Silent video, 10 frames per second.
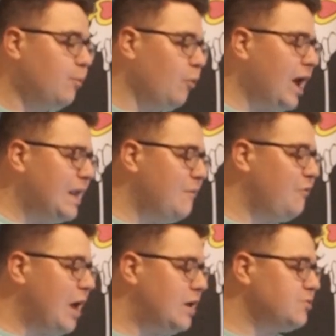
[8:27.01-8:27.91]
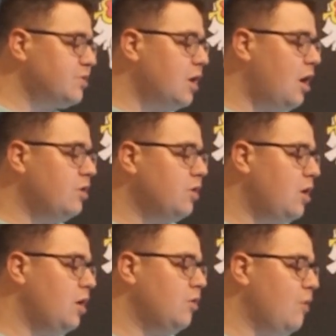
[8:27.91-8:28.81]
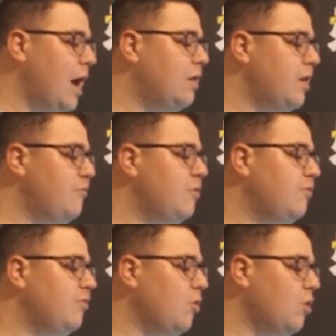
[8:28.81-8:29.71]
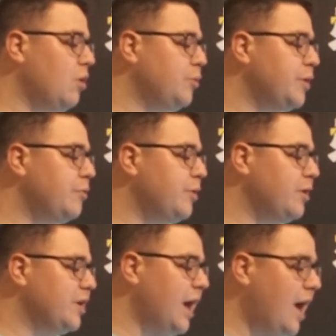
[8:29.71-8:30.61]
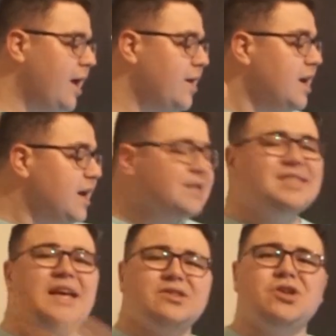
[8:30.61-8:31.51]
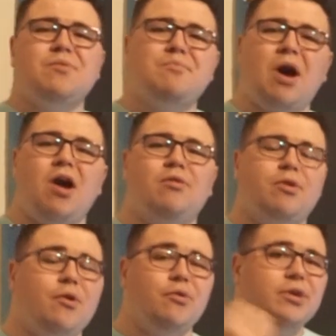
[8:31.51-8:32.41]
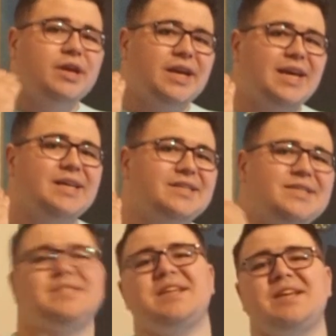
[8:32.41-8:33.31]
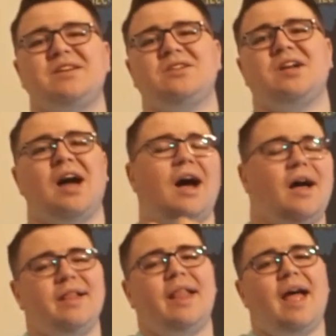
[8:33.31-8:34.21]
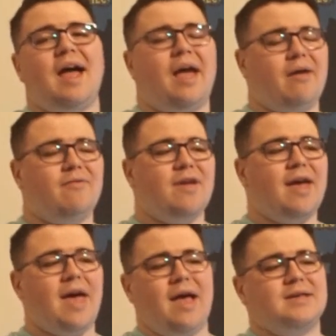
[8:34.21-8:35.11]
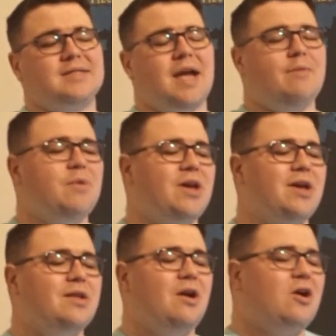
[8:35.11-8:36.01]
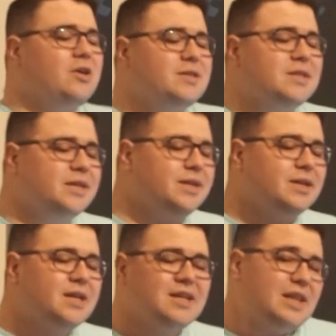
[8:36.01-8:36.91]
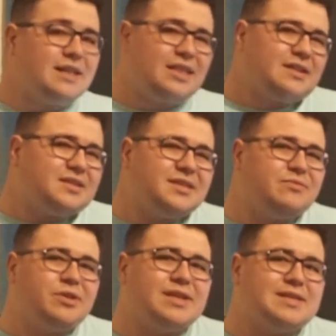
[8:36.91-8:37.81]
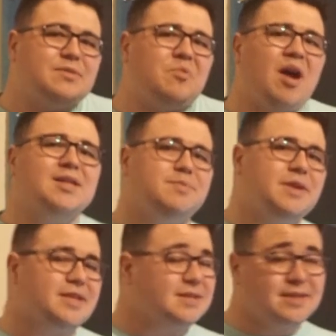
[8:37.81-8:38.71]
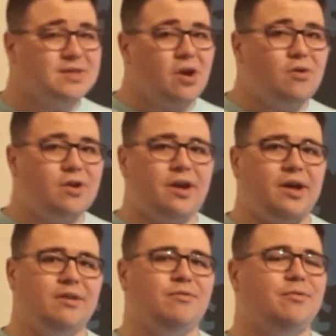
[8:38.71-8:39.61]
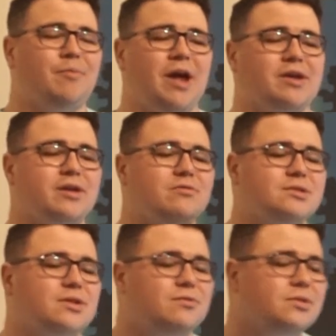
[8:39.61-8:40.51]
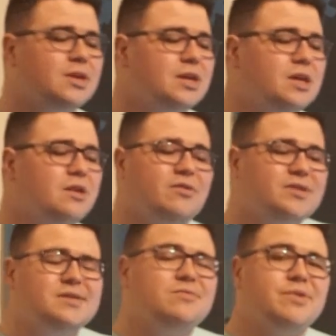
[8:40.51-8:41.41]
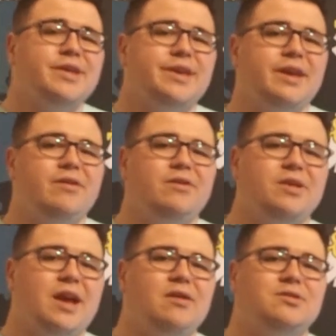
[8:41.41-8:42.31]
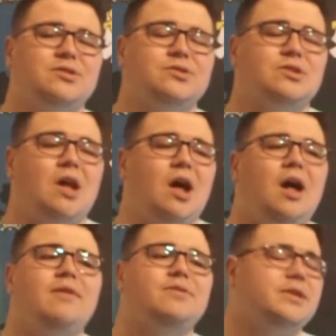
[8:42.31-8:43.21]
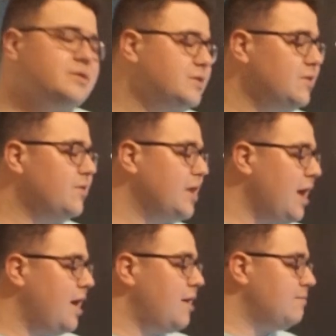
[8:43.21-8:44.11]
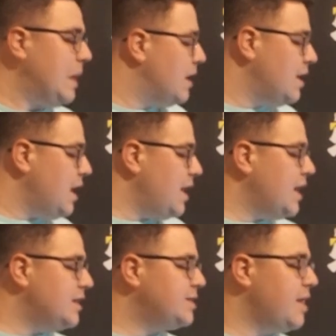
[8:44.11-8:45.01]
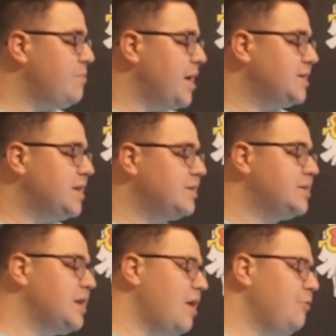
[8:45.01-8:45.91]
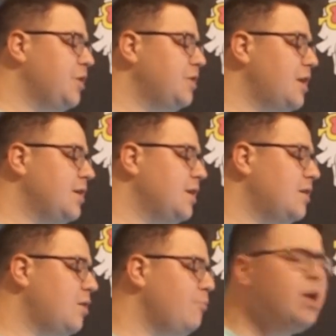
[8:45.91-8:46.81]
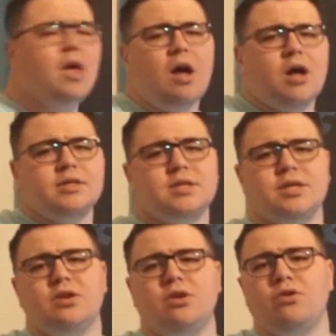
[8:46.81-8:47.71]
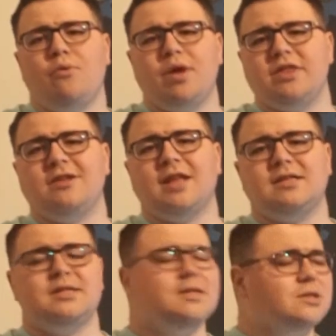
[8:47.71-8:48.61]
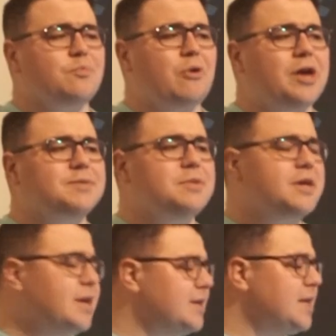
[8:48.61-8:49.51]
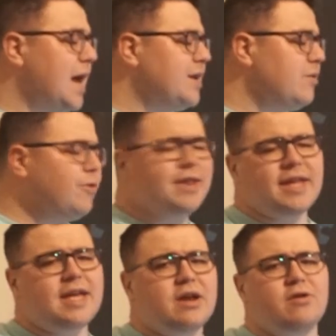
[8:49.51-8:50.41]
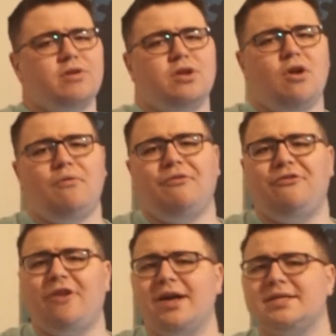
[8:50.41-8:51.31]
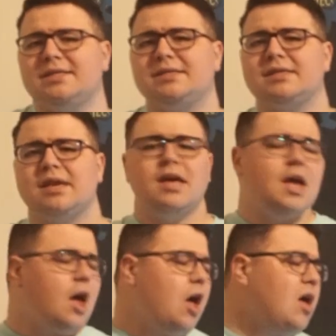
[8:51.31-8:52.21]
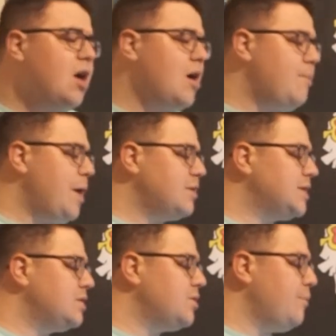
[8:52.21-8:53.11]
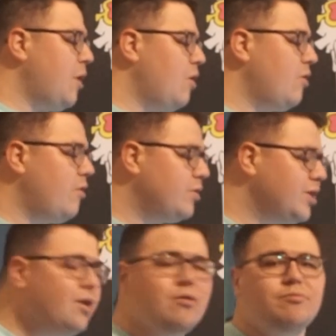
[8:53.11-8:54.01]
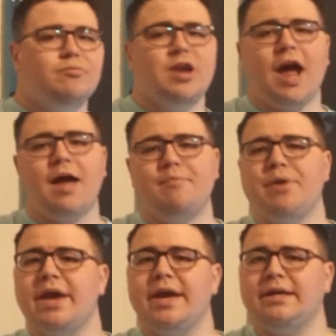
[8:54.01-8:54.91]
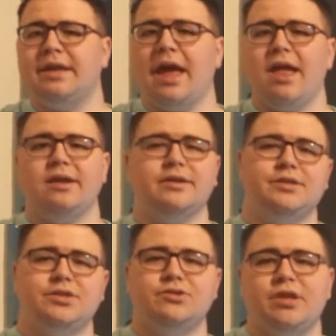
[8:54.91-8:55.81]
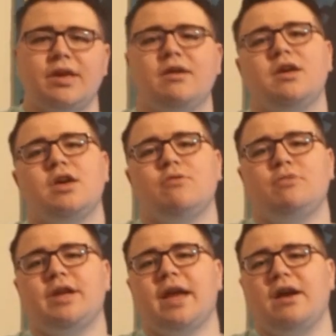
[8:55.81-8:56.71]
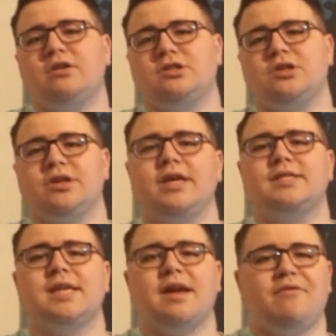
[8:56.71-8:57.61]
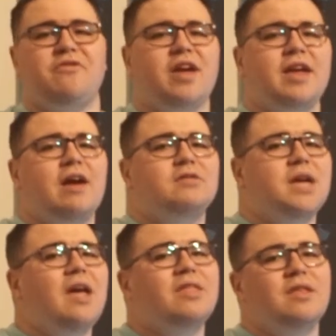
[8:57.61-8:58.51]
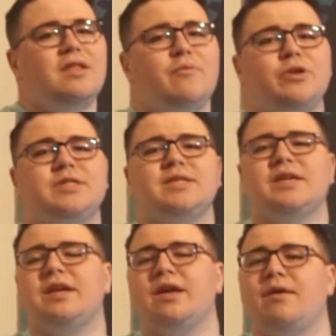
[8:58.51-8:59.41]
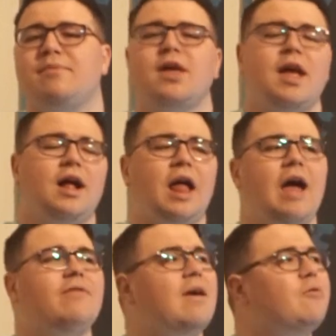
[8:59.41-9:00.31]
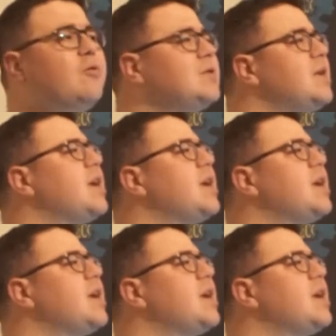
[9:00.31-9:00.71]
random factory on the ground level floor where we got Sentomaru is still alive, yes. I mean, honestly, that didn't really surprise me. This is Oda, I remind you, so, it doesn't really kill characters often. So, yeah, I guess that makes sense and everything. And honestly, the one thing that did surprise me is I didn't really hear no fuss about Sentomaru, not being dead. Because usually when a character gets like a fake out death and then we see him, everyone's